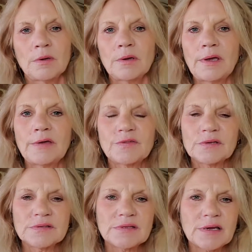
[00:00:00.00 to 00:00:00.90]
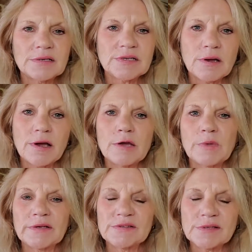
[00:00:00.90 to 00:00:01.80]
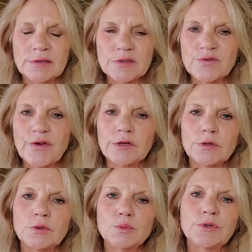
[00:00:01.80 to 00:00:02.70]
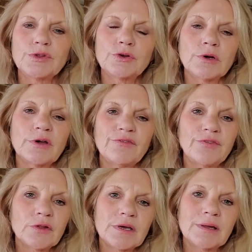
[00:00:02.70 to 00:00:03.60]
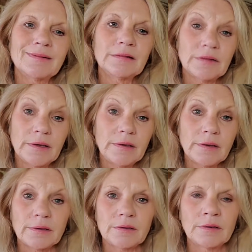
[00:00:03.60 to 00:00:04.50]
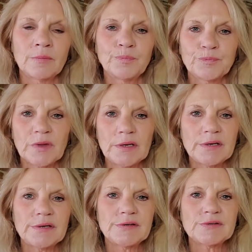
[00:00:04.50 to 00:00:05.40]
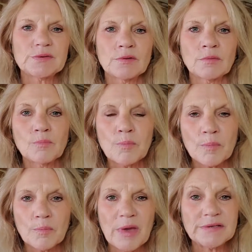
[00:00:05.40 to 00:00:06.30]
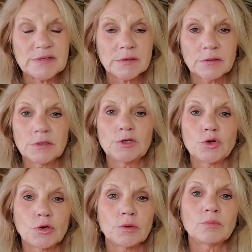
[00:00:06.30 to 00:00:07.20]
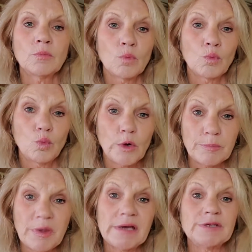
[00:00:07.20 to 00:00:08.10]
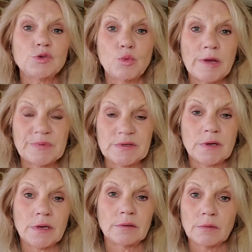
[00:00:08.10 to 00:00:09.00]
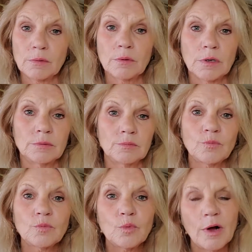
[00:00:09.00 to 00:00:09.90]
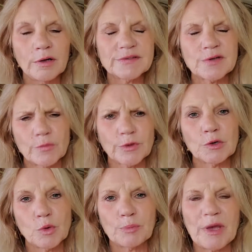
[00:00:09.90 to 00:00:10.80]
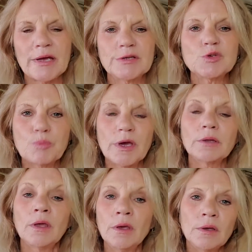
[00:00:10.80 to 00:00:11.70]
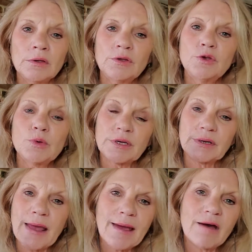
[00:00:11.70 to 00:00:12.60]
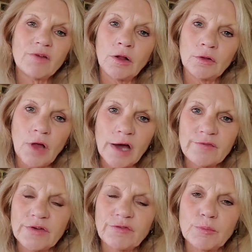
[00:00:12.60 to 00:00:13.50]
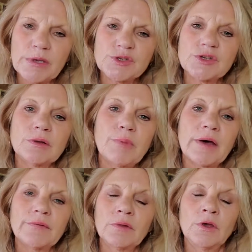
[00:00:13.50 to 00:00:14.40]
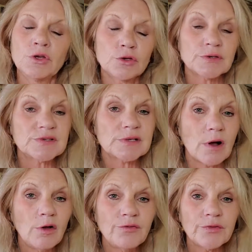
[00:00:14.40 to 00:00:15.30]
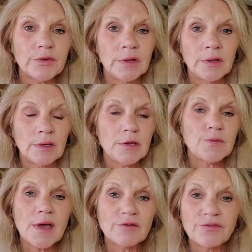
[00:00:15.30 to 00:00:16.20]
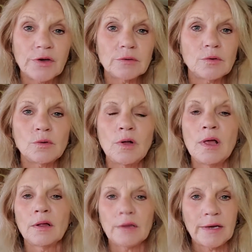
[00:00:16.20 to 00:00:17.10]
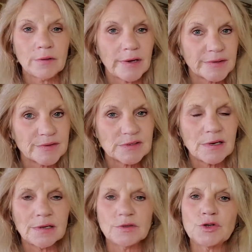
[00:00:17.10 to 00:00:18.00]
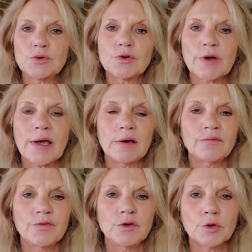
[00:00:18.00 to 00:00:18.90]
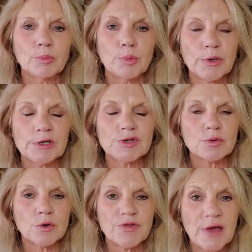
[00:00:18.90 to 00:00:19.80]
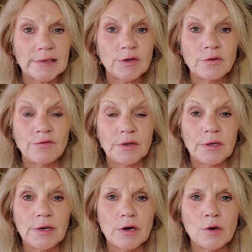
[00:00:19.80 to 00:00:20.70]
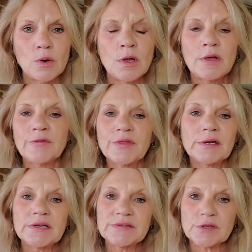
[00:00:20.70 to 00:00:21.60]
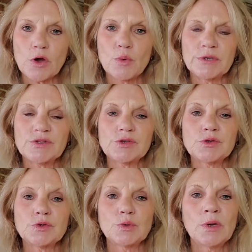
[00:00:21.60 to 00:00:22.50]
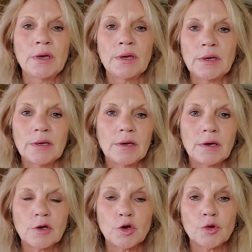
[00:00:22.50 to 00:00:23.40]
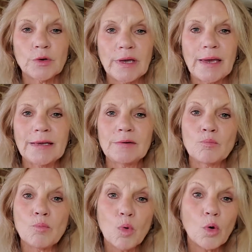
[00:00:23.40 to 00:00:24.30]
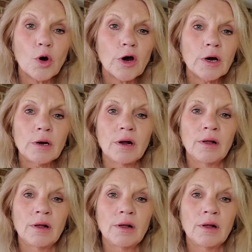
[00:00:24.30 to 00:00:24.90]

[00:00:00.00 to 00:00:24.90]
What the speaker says: At this day and time, a sales funnel with your affiliate link is basically your one-page website. Or, well, it's not really one page, but you can have a lot of information about yourself in that funnel. And like I said, you're going to have your bridge or thank you video that is going to create more